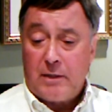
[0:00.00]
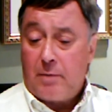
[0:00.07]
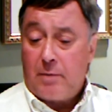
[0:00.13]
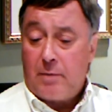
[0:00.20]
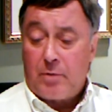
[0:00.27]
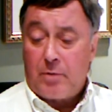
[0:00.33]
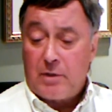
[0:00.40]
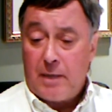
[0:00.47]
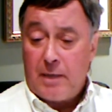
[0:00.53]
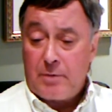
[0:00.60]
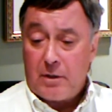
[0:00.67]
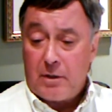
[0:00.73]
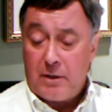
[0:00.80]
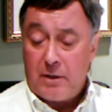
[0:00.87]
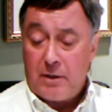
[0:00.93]
the
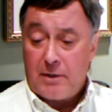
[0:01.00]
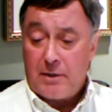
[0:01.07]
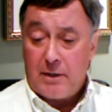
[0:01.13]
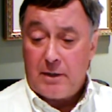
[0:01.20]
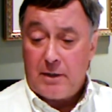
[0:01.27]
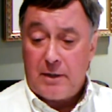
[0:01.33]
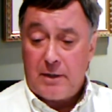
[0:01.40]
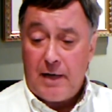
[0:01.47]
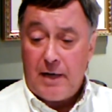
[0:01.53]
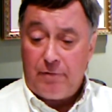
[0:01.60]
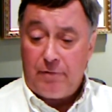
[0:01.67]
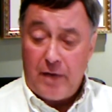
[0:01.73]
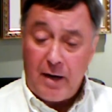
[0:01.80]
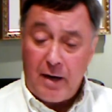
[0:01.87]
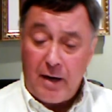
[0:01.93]
perception is not
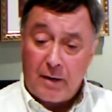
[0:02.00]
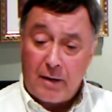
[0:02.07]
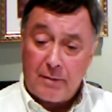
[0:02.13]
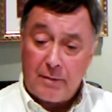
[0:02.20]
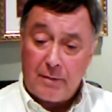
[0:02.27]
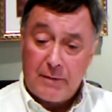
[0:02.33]
fair.